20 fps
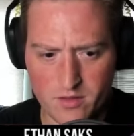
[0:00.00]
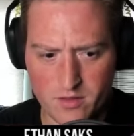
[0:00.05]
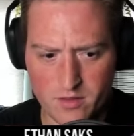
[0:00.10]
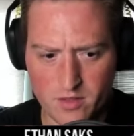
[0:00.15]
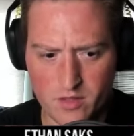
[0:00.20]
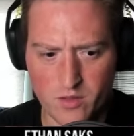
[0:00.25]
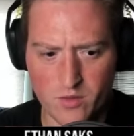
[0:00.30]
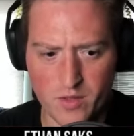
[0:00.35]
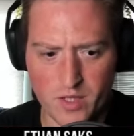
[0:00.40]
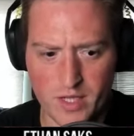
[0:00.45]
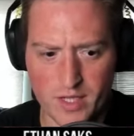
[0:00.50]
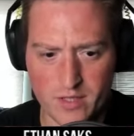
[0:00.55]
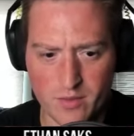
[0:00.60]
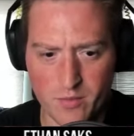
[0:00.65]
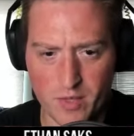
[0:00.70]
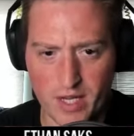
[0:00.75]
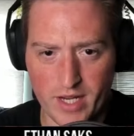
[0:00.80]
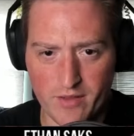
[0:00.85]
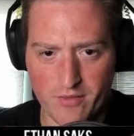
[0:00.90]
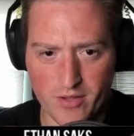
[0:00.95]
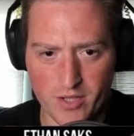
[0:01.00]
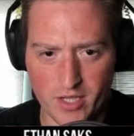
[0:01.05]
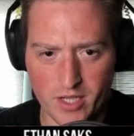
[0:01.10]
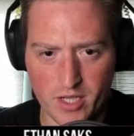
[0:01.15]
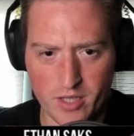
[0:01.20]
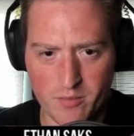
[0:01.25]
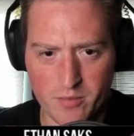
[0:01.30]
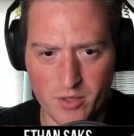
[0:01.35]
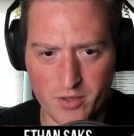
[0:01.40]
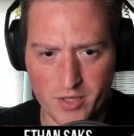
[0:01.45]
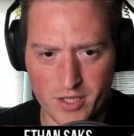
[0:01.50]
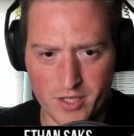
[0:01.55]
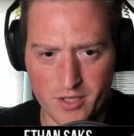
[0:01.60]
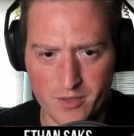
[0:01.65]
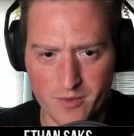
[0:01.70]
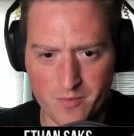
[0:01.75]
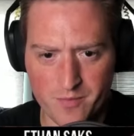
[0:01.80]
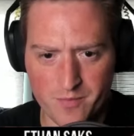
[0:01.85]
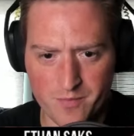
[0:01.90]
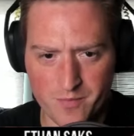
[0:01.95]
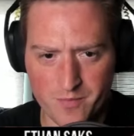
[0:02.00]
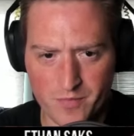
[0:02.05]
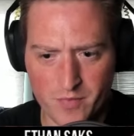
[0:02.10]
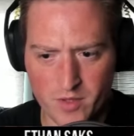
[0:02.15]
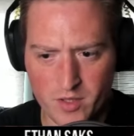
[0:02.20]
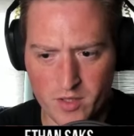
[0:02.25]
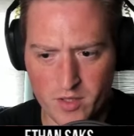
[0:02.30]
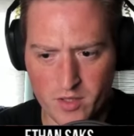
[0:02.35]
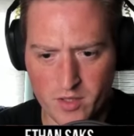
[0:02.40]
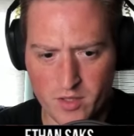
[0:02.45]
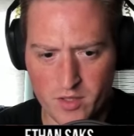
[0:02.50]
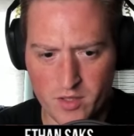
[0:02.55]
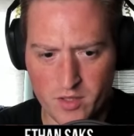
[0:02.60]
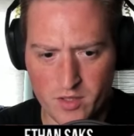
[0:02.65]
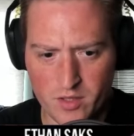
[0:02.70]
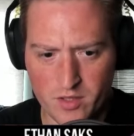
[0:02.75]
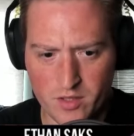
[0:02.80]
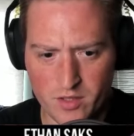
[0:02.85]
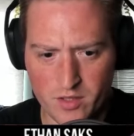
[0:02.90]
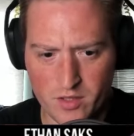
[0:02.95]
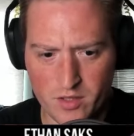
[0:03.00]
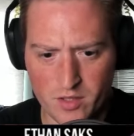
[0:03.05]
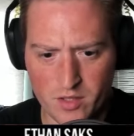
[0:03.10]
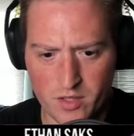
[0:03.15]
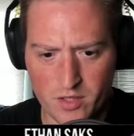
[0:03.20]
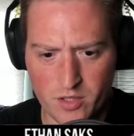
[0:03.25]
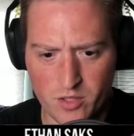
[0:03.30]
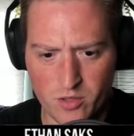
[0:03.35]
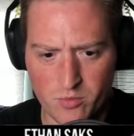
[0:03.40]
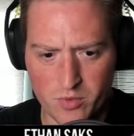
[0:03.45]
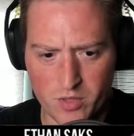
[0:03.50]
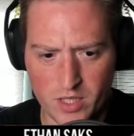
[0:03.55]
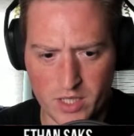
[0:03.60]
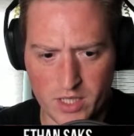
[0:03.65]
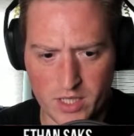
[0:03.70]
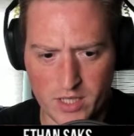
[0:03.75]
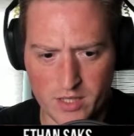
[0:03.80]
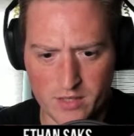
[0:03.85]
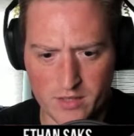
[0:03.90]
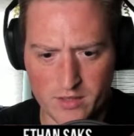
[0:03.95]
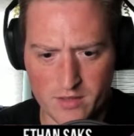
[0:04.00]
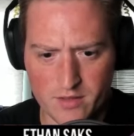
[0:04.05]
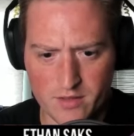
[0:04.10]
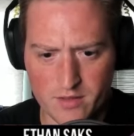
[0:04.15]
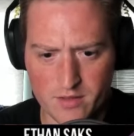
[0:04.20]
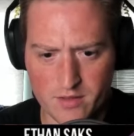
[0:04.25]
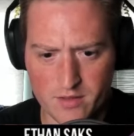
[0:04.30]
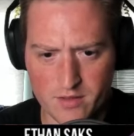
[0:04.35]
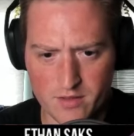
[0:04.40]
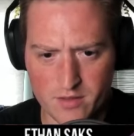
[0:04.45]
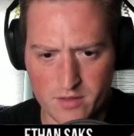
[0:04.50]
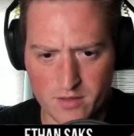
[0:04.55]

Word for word: Oh, nice. And we have the combo here. Uh, no blocks.